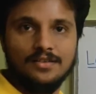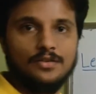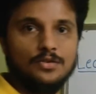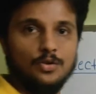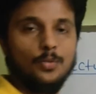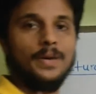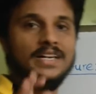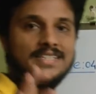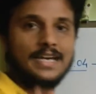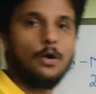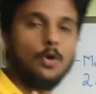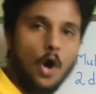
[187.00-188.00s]
You must
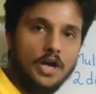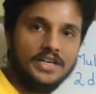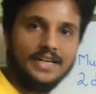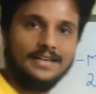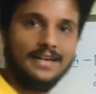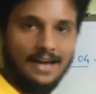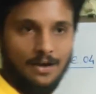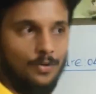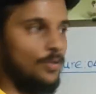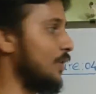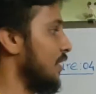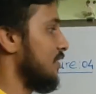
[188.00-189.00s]
have got it now.
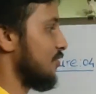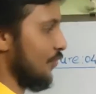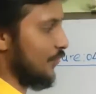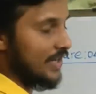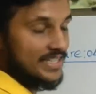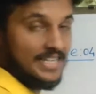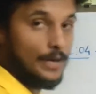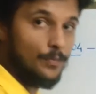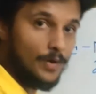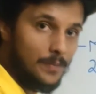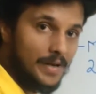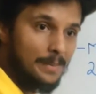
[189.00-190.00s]
So first step
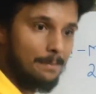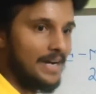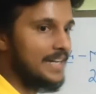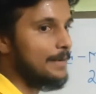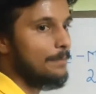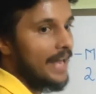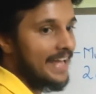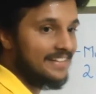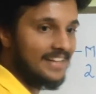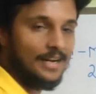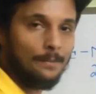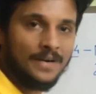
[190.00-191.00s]
will be multiplying
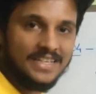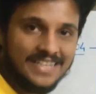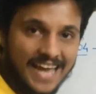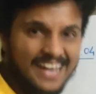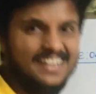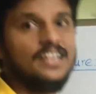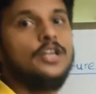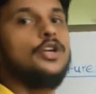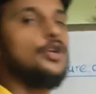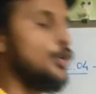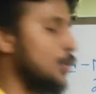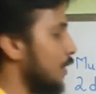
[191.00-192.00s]
the numbers at
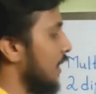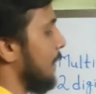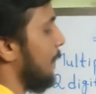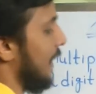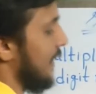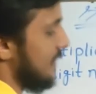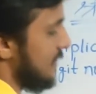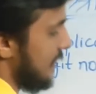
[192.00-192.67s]
unit place.